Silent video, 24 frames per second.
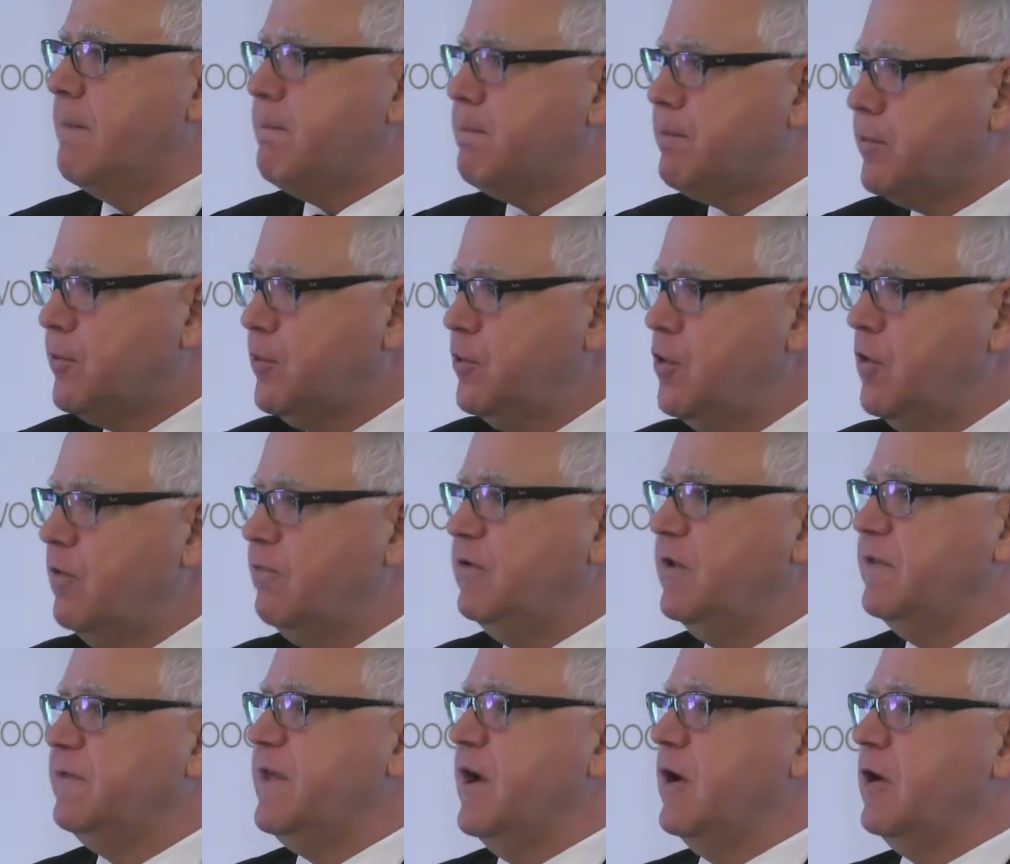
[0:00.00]

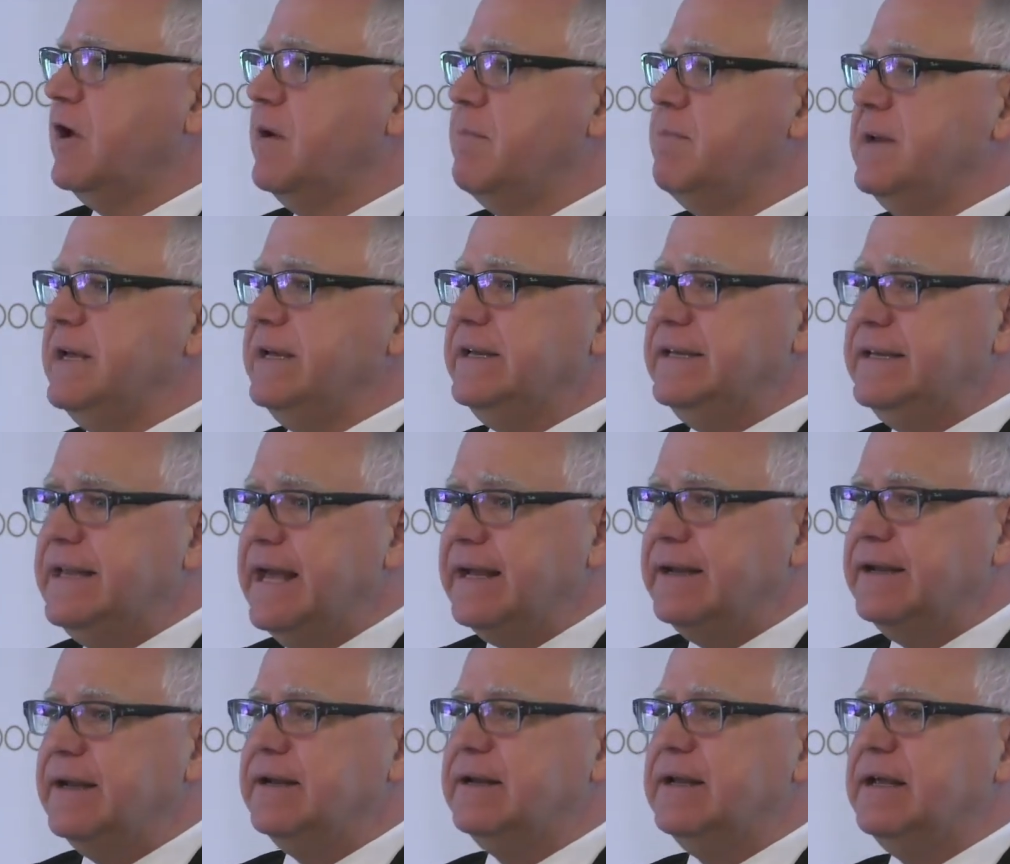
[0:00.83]
proved that there can be
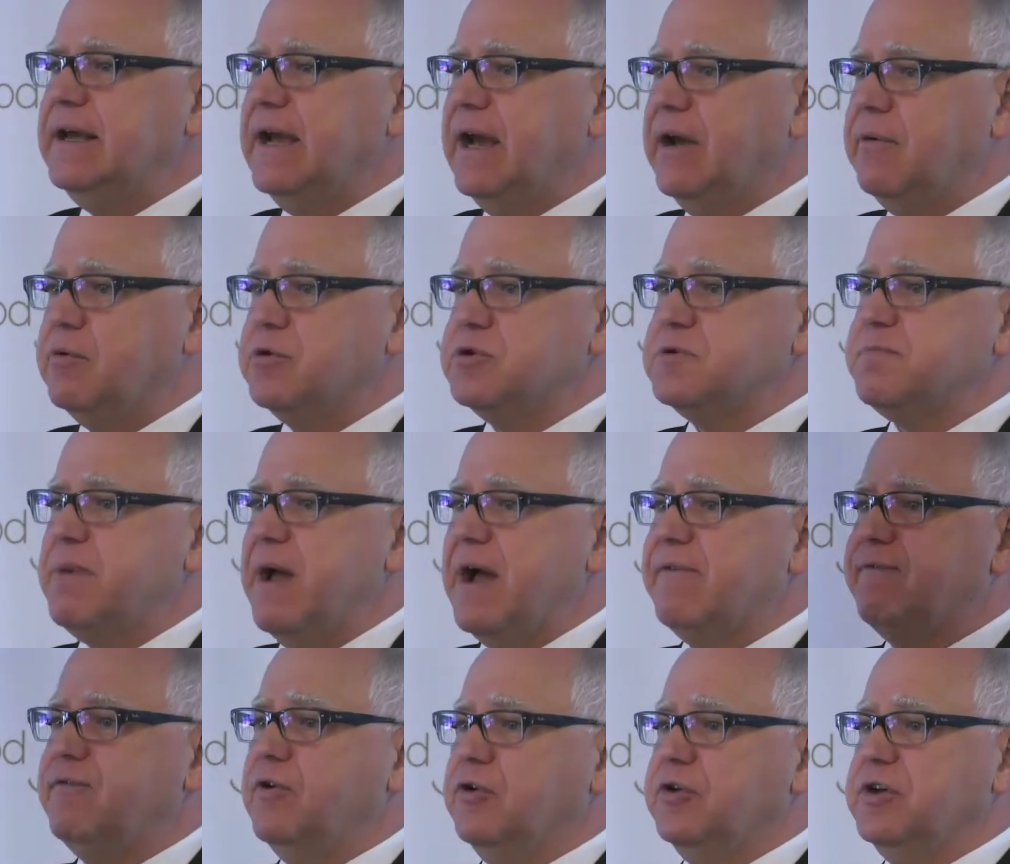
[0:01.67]
dignity and
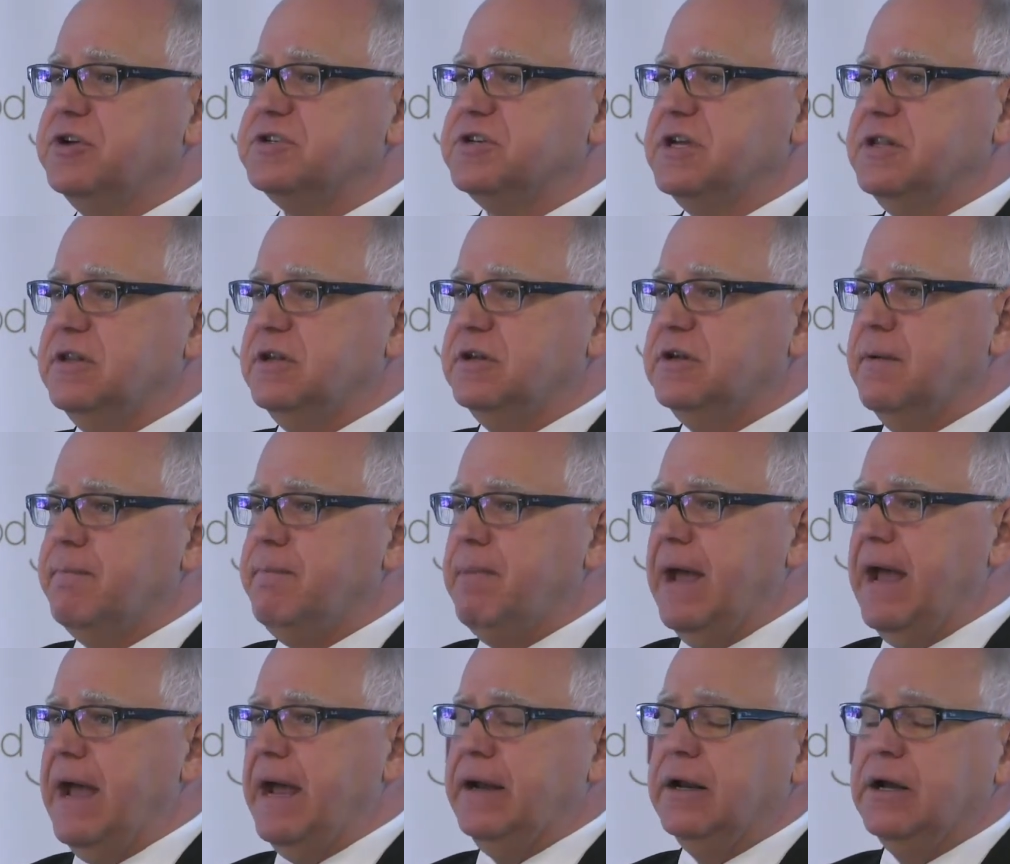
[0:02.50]
respectfulness in the
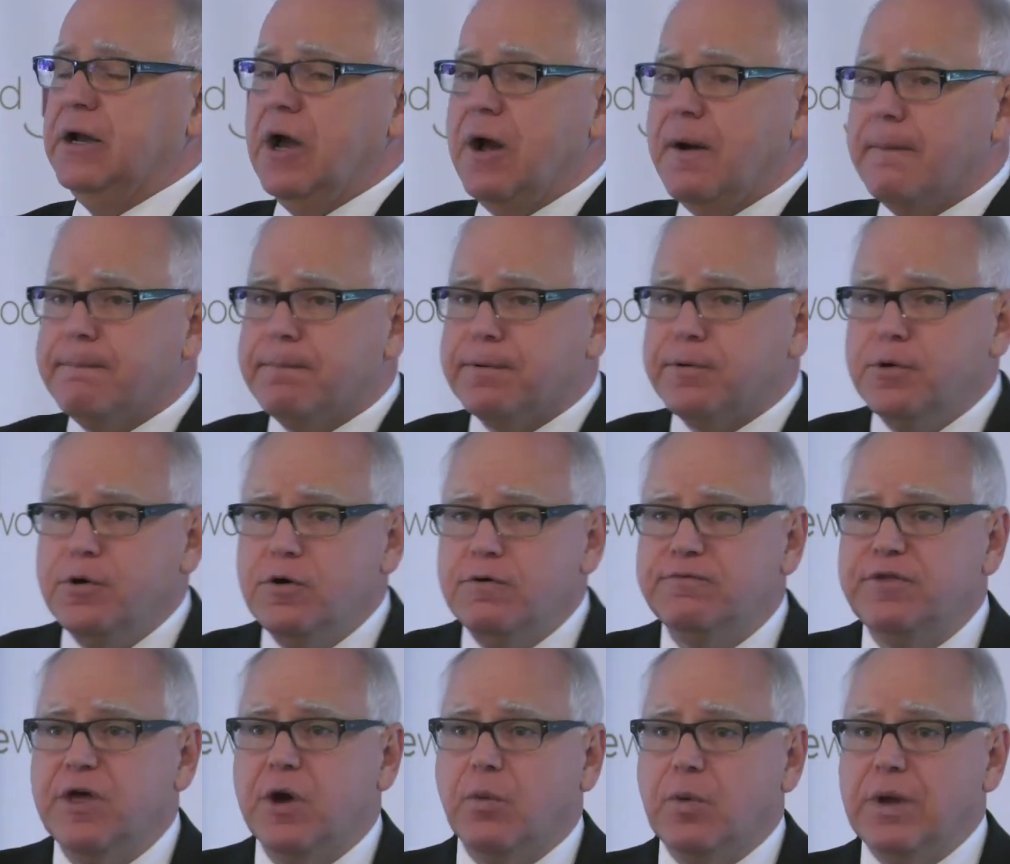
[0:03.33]
debate,
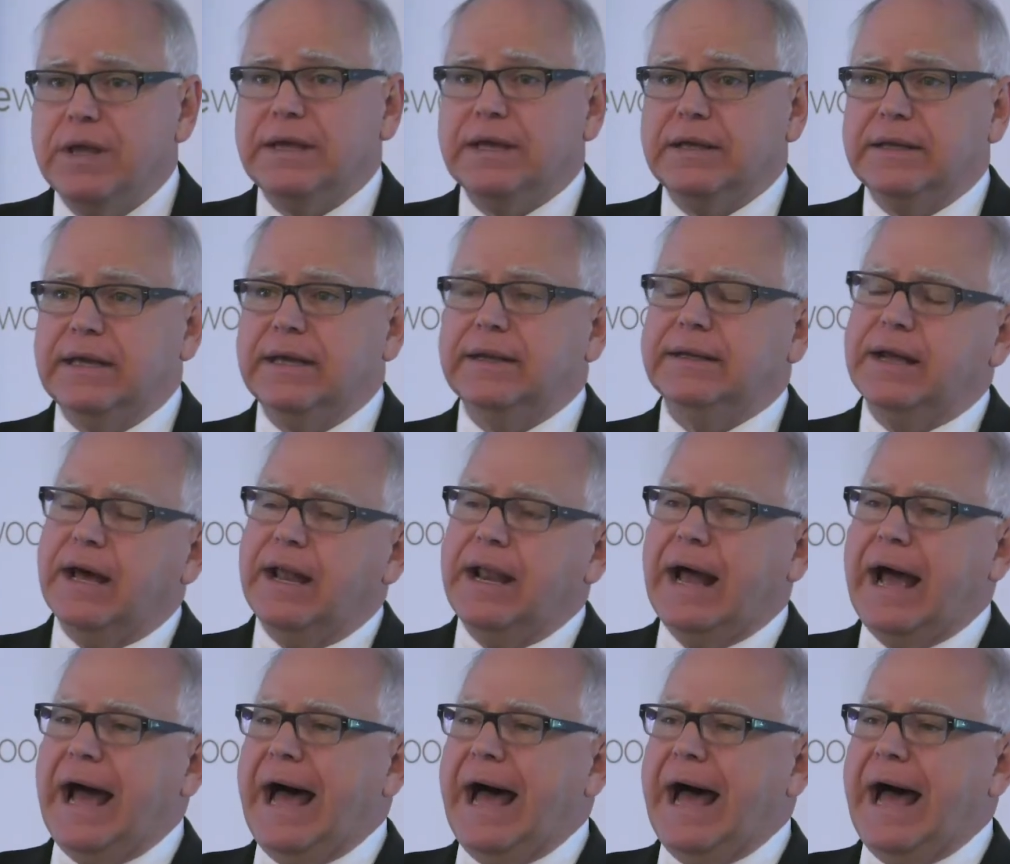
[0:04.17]
proved that we could get done.